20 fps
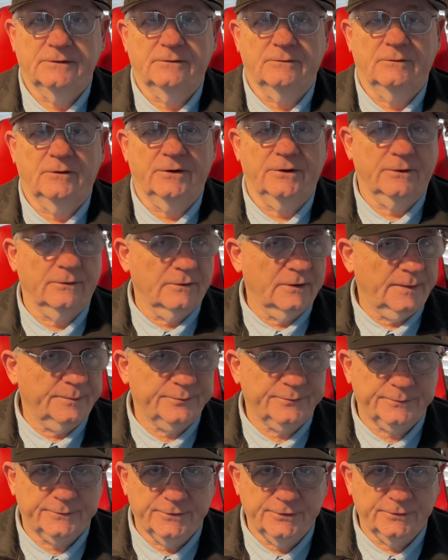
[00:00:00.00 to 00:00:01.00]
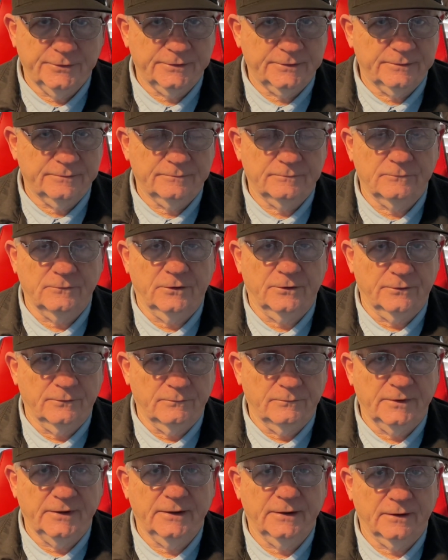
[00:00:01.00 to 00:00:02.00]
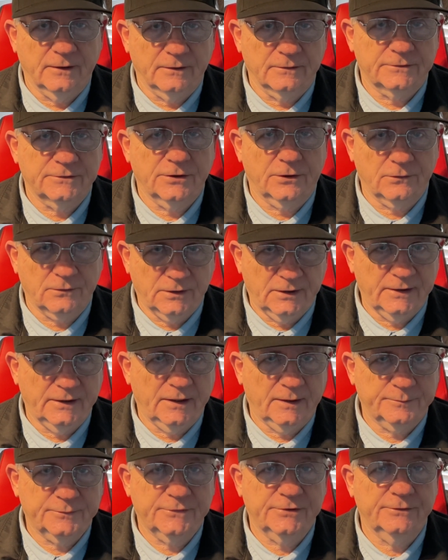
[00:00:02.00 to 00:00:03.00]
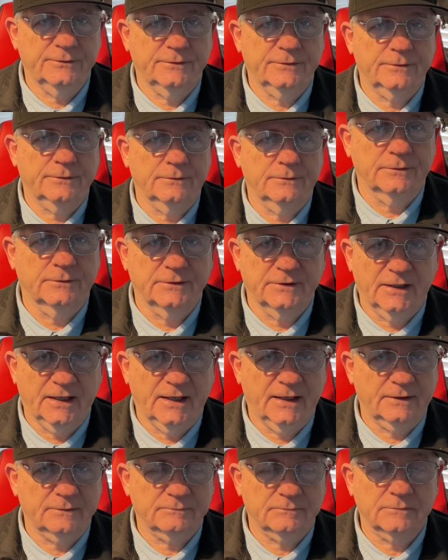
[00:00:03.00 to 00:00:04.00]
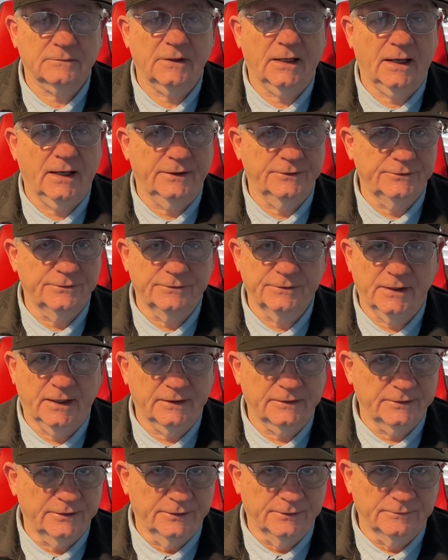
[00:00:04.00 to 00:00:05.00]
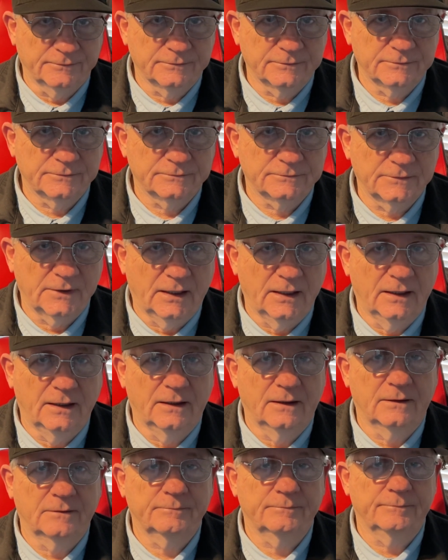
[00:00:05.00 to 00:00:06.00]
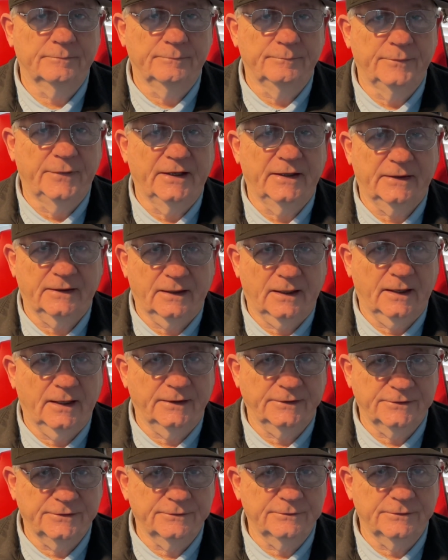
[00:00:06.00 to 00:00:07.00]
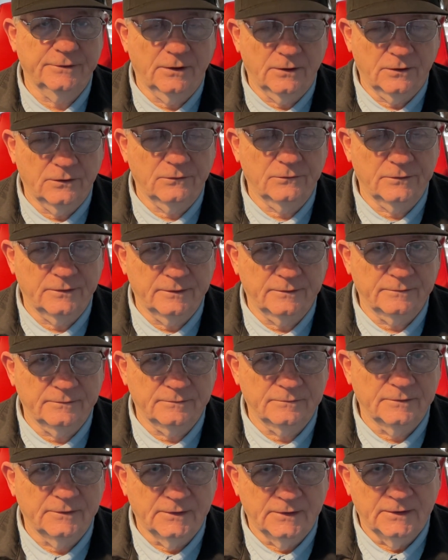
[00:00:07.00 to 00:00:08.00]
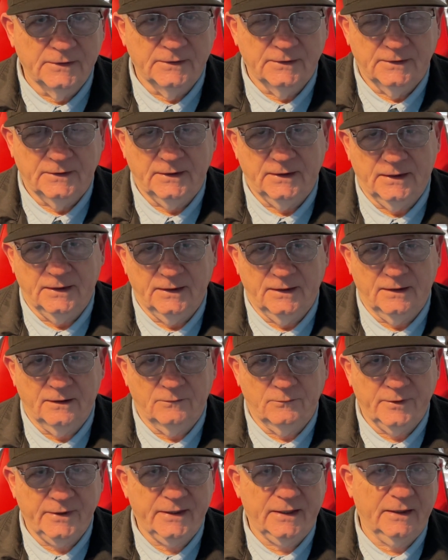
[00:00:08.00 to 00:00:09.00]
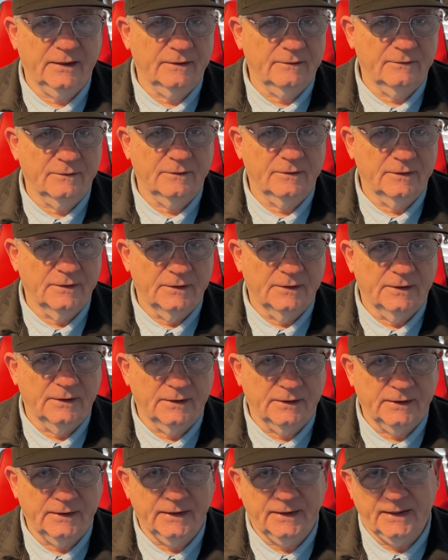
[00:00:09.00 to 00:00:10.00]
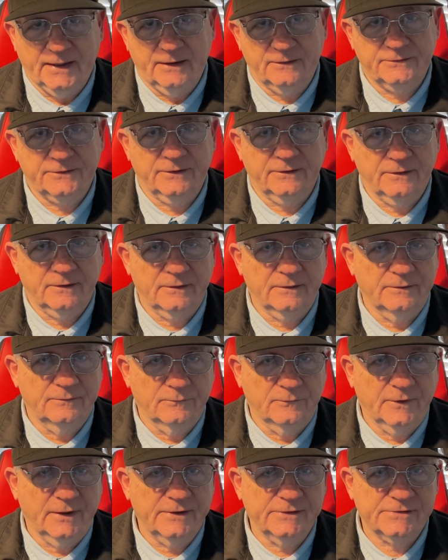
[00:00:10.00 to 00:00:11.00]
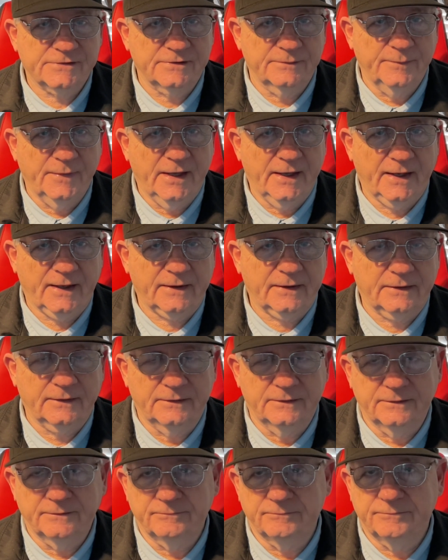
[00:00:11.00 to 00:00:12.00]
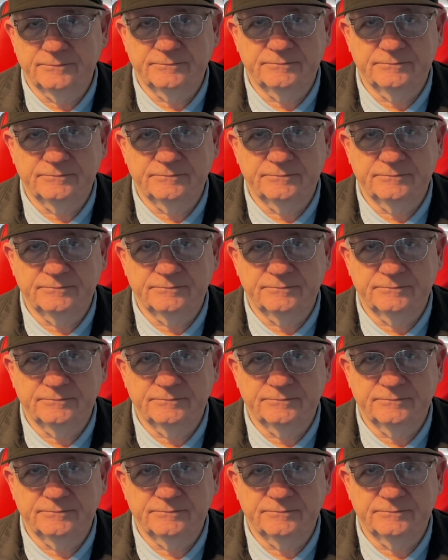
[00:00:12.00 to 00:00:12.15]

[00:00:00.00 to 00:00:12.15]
Whether we're up to it, whether we are totally up to it not, I do not know. But I do know that we can get out there and raise some heck and